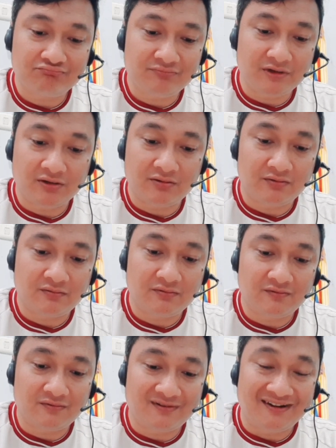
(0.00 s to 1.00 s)

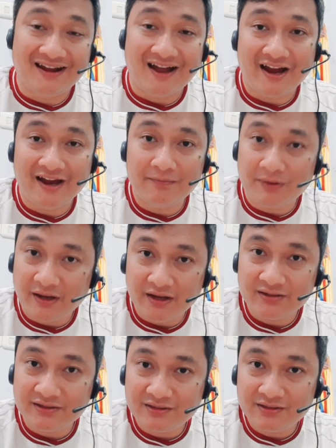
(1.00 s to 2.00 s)
9
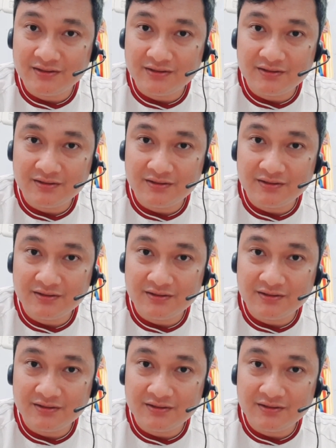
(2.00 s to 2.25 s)
players.